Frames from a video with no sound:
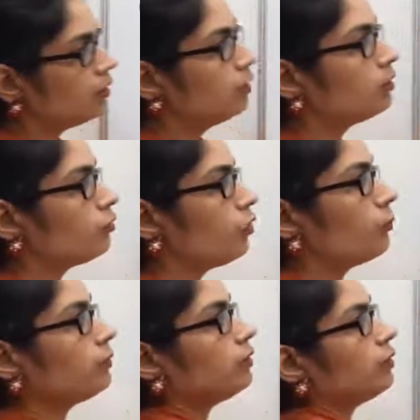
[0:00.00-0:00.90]
So from
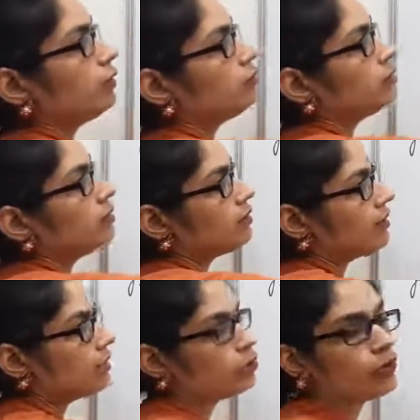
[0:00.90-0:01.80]
this
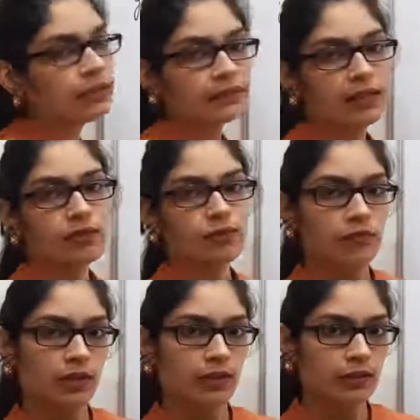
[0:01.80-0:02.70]
ratio itself we
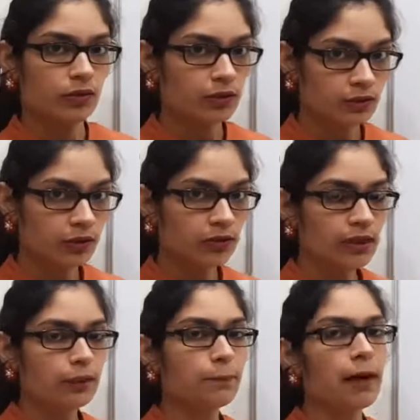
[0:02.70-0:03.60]
can conclude
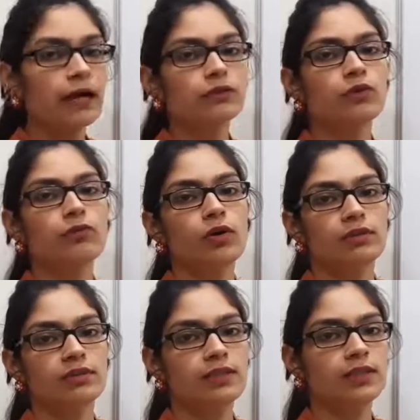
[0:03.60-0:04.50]
that mass of
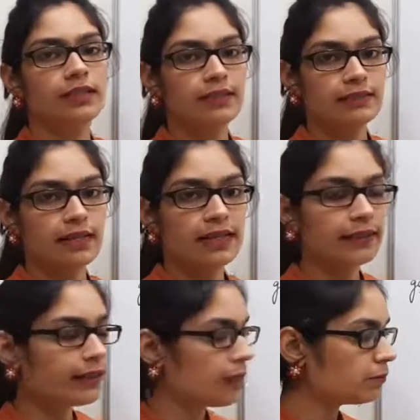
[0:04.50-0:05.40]
oxygen it is 8
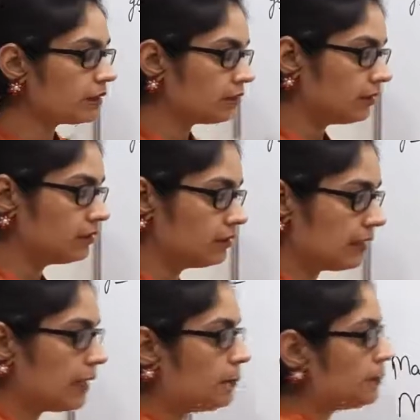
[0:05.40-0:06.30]
times, and that
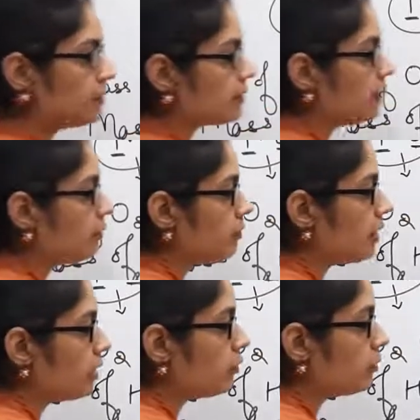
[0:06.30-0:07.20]
same result we are
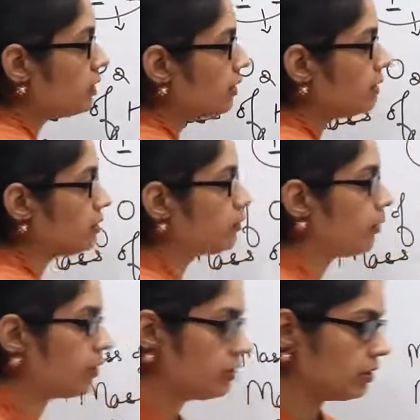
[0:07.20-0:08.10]
using in this
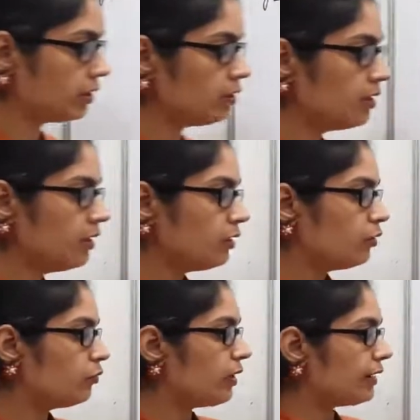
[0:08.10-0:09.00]
question to
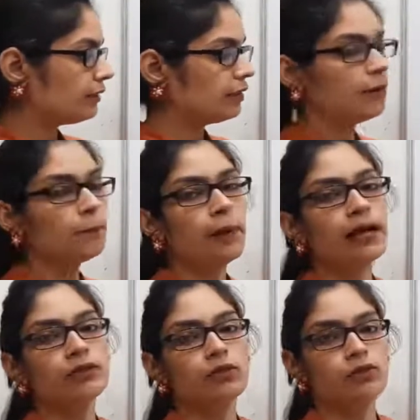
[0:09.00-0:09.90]
find the mass
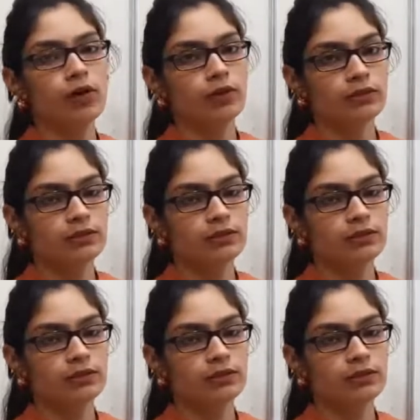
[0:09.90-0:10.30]
of oxygen.